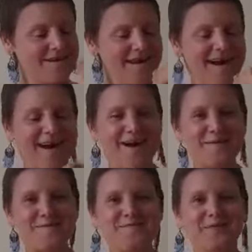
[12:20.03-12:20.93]

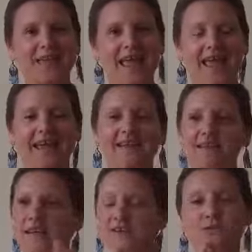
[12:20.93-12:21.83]

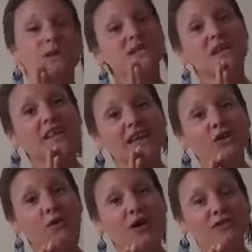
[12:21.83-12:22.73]
And I just want to say thank
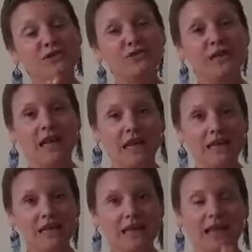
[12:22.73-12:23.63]
you all for tuning
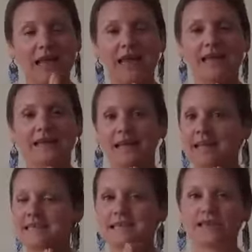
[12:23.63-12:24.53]
in, and like
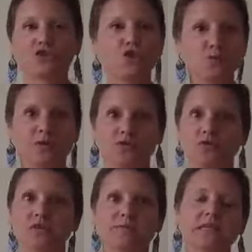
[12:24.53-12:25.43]
I said, shoot
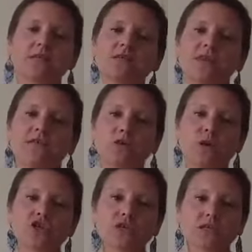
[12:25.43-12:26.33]
us a message if you have any
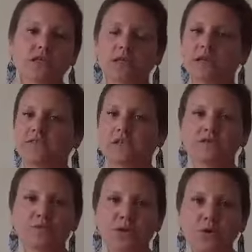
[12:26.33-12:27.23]
questions. I'd love to hear
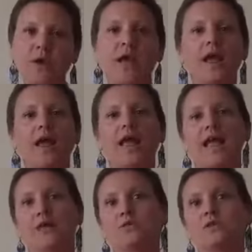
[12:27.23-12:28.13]
from you,
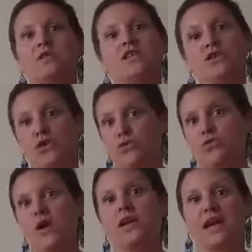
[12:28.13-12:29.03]
and we'll see
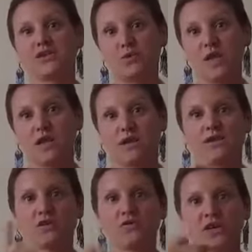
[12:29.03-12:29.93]
you next week. And
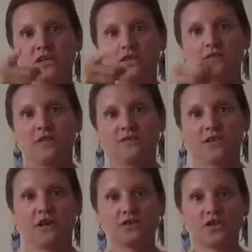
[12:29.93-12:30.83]
don't forget to tune in for
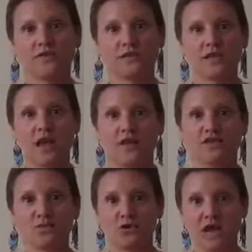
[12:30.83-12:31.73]
Dr. Jeff's live
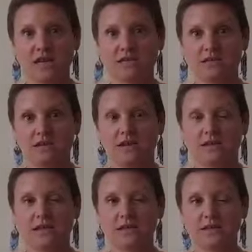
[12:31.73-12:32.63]
tomorrow night. I
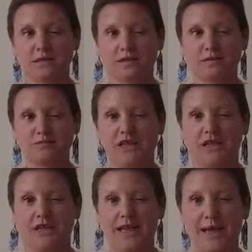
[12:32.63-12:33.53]
think it's 6
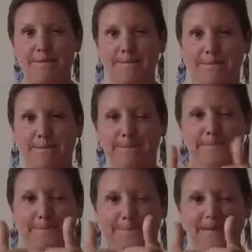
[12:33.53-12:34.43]
p.m.
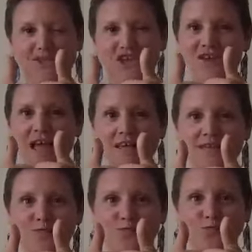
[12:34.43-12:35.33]
Ciao
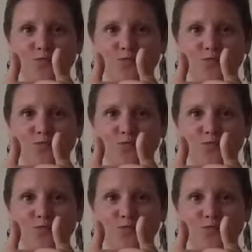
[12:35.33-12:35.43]
guys.